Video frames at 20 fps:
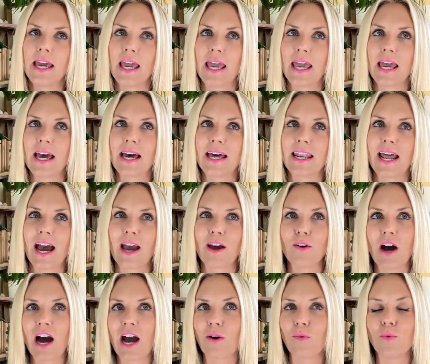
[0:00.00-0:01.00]
and
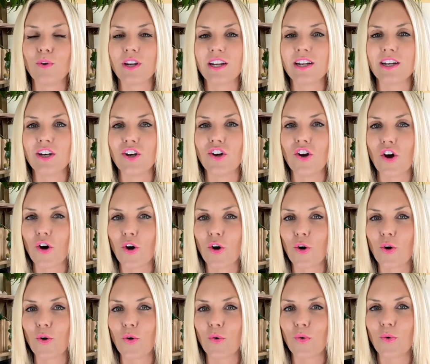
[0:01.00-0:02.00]
i i wouldn't
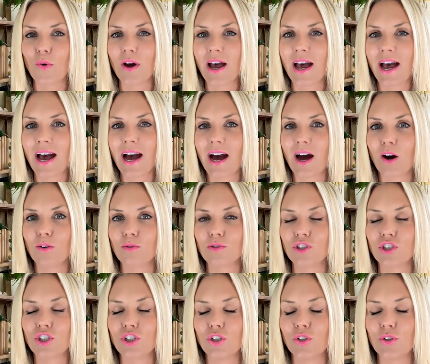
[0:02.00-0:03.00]
know how
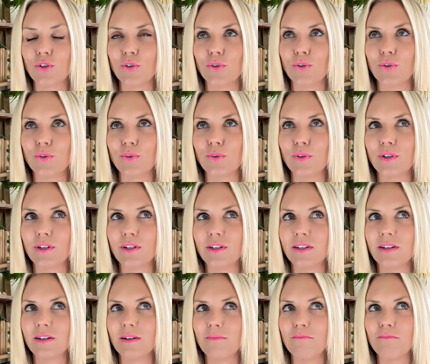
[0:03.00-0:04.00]
to
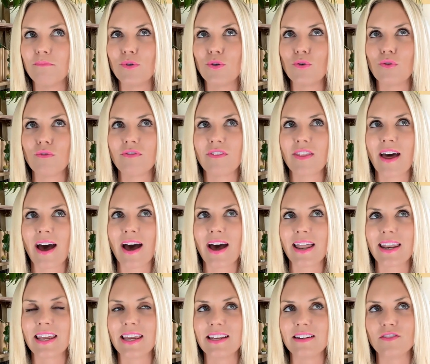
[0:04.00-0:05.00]
move
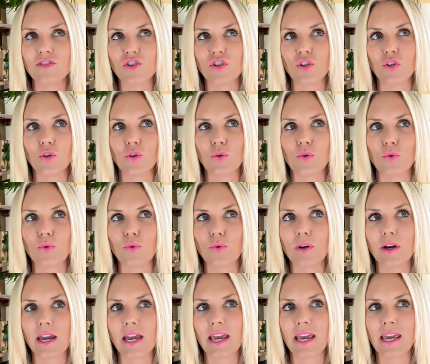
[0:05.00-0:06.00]
that into
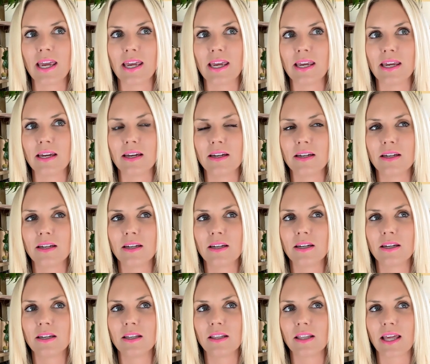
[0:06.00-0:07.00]
a
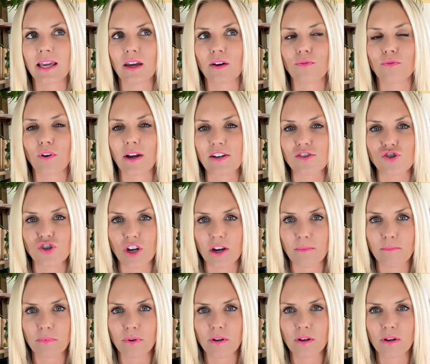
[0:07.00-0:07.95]
like a friendship